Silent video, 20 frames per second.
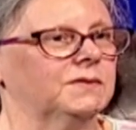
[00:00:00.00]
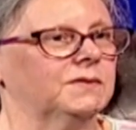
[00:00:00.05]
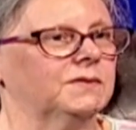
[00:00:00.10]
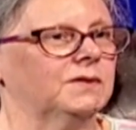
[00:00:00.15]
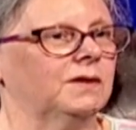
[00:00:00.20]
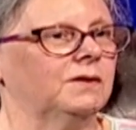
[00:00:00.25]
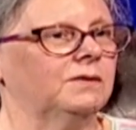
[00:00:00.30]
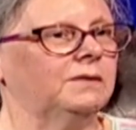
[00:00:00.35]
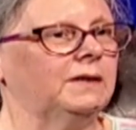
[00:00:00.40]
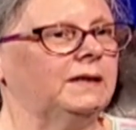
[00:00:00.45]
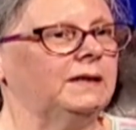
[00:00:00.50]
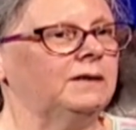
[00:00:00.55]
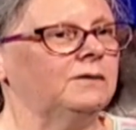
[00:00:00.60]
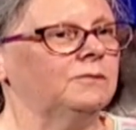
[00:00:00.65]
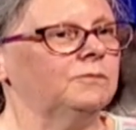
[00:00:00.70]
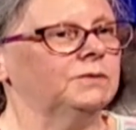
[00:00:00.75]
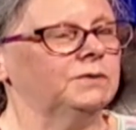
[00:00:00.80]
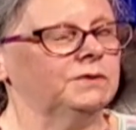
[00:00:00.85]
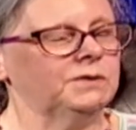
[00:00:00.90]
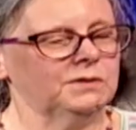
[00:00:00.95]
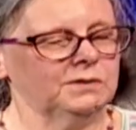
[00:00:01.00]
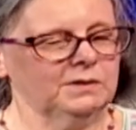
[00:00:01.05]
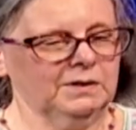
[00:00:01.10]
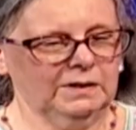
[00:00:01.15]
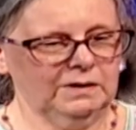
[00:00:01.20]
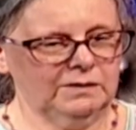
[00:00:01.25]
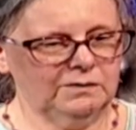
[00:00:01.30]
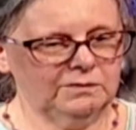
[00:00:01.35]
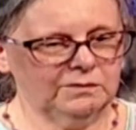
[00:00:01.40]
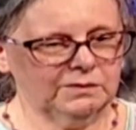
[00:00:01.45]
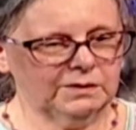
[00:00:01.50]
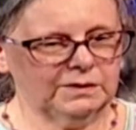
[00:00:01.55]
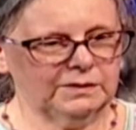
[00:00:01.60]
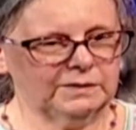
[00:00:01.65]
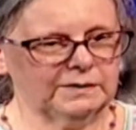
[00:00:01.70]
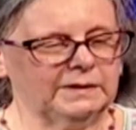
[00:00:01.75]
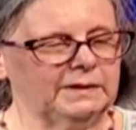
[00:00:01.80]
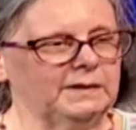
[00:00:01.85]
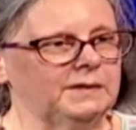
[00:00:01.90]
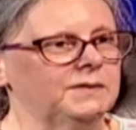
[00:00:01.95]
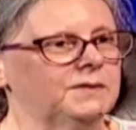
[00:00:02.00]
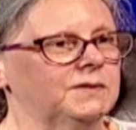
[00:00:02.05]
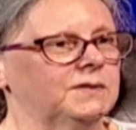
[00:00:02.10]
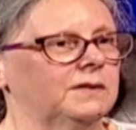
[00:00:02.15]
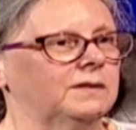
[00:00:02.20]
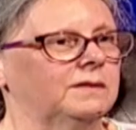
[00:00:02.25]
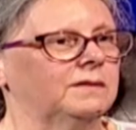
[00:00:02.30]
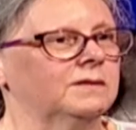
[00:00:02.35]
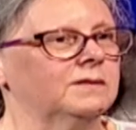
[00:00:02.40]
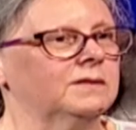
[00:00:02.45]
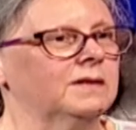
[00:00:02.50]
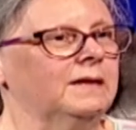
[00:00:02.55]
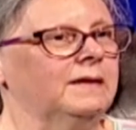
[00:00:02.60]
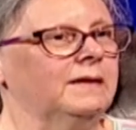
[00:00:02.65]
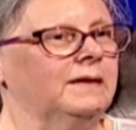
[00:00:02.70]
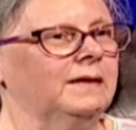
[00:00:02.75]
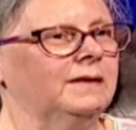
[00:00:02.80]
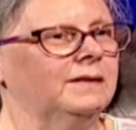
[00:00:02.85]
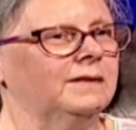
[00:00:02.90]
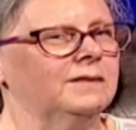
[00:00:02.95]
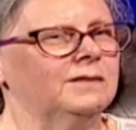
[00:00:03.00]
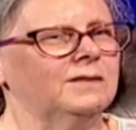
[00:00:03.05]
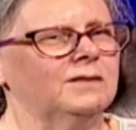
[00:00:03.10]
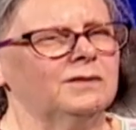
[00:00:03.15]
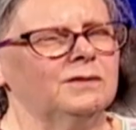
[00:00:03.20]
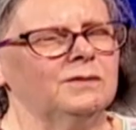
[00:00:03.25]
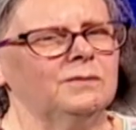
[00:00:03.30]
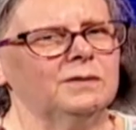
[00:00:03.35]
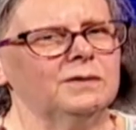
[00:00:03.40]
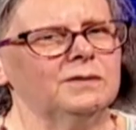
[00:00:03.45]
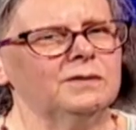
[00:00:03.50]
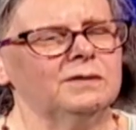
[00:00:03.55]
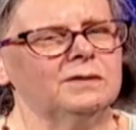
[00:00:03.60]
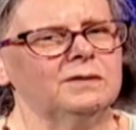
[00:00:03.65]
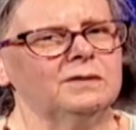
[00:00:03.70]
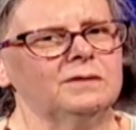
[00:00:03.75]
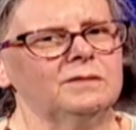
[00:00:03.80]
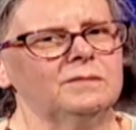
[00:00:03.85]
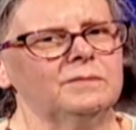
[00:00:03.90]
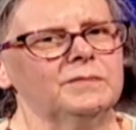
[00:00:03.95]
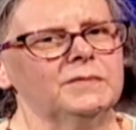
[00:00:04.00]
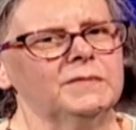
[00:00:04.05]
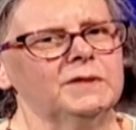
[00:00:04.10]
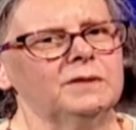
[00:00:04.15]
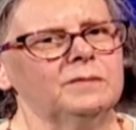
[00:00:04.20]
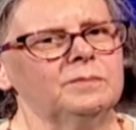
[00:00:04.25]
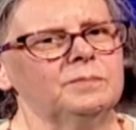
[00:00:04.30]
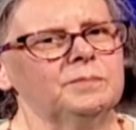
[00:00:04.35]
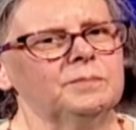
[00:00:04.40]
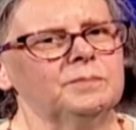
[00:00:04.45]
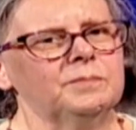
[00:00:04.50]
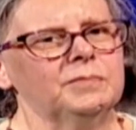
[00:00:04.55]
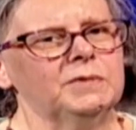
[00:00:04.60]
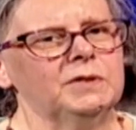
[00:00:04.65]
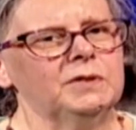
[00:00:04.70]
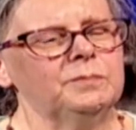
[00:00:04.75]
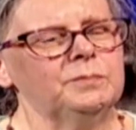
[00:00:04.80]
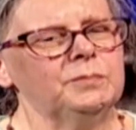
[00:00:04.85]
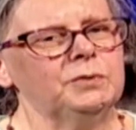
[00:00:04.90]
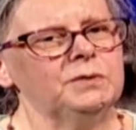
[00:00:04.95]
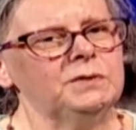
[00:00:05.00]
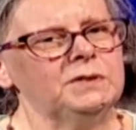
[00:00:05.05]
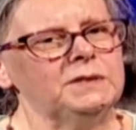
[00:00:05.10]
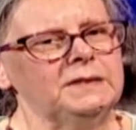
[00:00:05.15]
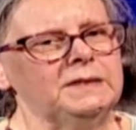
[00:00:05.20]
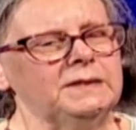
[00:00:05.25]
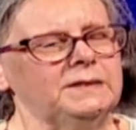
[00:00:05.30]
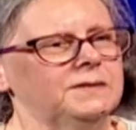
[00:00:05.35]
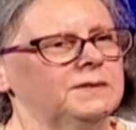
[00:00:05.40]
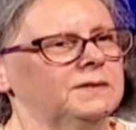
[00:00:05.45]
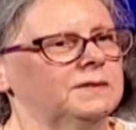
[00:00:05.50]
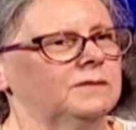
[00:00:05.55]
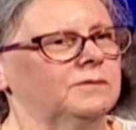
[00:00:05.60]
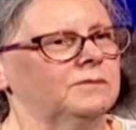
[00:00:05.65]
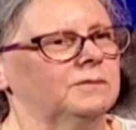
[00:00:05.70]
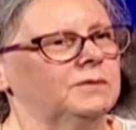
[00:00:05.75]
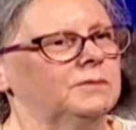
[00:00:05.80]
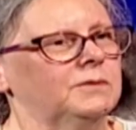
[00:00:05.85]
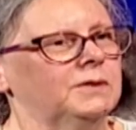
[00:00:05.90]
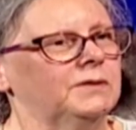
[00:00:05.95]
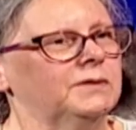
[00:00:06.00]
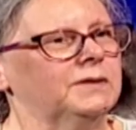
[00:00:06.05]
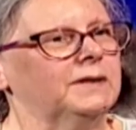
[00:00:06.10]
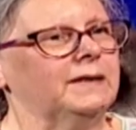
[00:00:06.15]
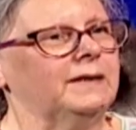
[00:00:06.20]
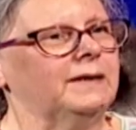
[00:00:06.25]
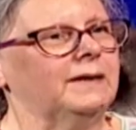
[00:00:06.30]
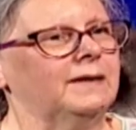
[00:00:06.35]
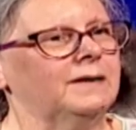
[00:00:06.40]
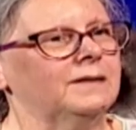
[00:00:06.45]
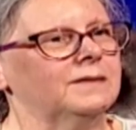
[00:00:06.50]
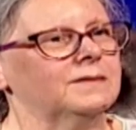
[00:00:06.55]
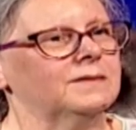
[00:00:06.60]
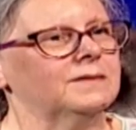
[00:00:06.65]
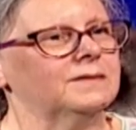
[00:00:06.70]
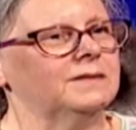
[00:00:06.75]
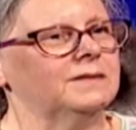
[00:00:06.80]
So he would look at these, and the puttis that we were looking at,